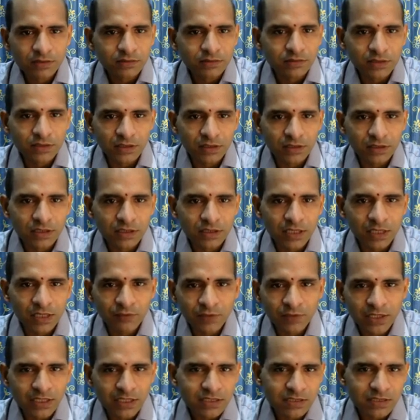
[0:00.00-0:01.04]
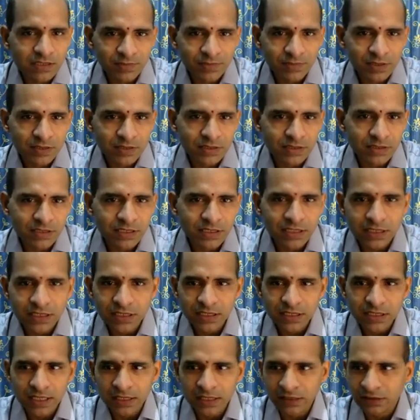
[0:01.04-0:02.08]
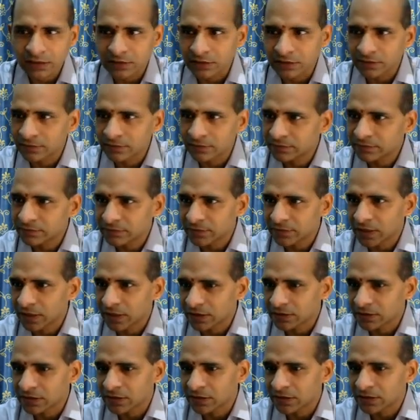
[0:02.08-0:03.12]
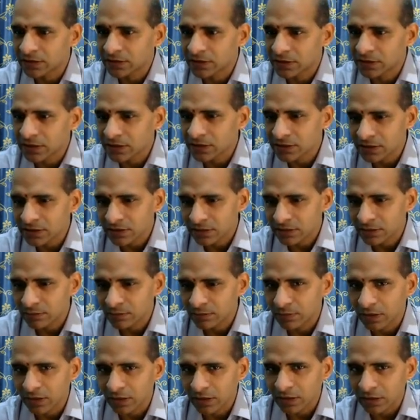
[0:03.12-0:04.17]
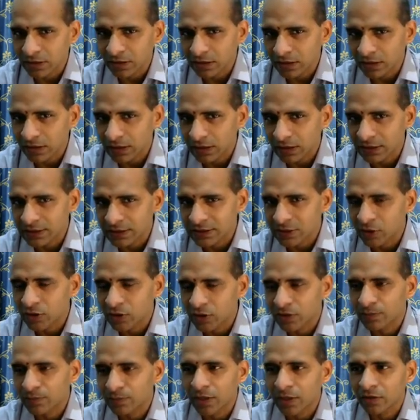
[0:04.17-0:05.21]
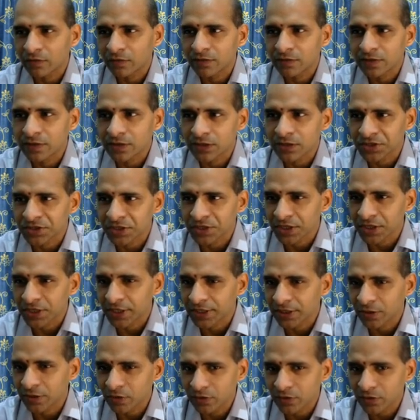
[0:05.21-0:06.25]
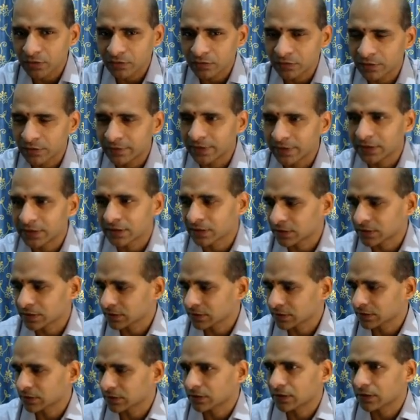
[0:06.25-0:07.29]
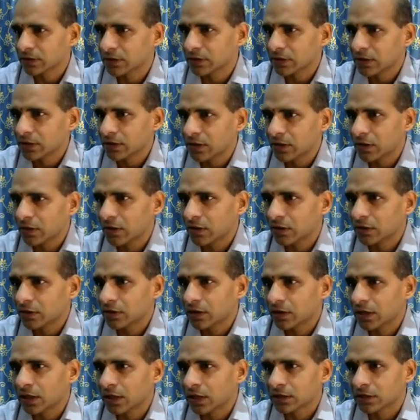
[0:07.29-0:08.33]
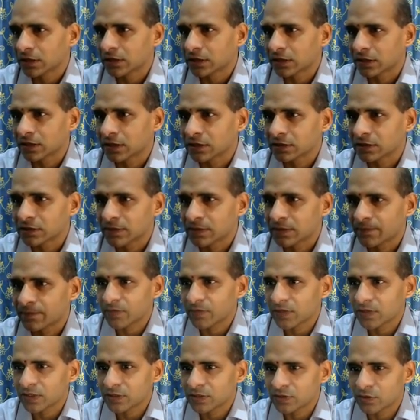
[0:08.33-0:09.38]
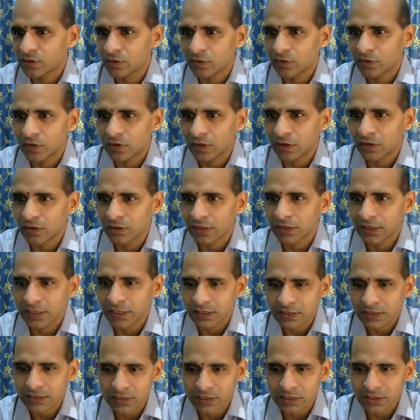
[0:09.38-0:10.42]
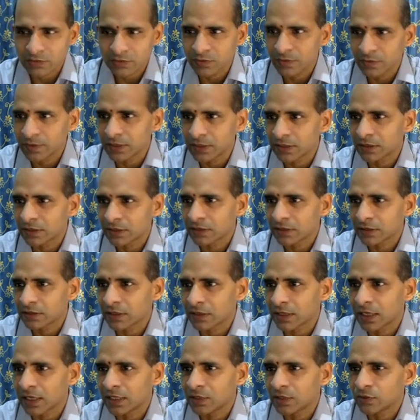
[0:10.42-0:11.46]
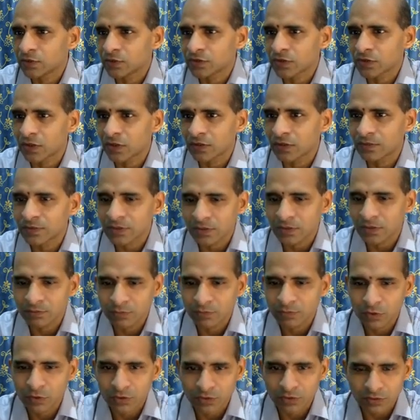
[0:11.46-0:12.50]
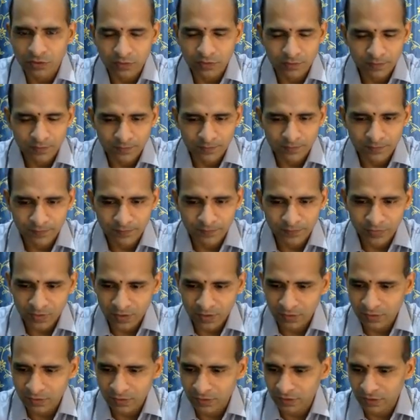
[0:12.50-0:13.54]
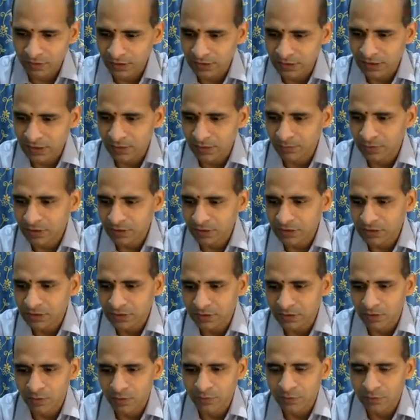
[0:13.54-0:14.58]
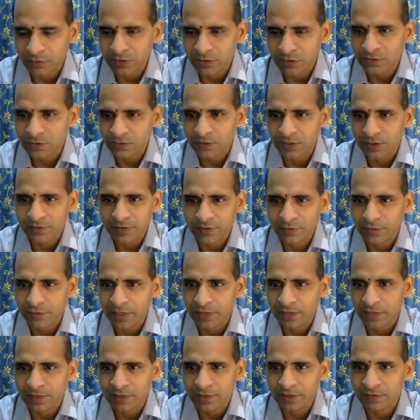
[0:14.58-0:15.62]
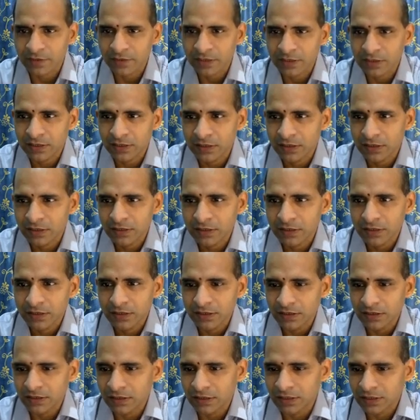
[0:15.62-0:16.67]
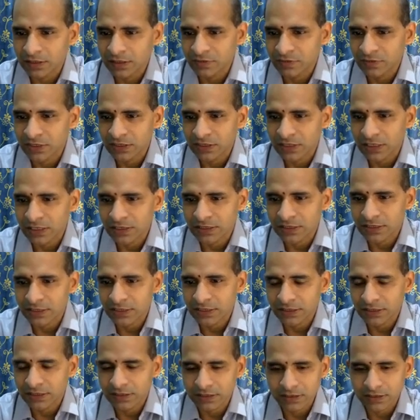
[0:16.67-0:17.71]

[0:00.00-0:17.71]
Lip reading: that can we accept a single character? The answer is yes, but it is not the part of discussion right now. We will discuss on another class. So on the next class we will try to solve some more examples up to this whatever we have covered, and as well as I said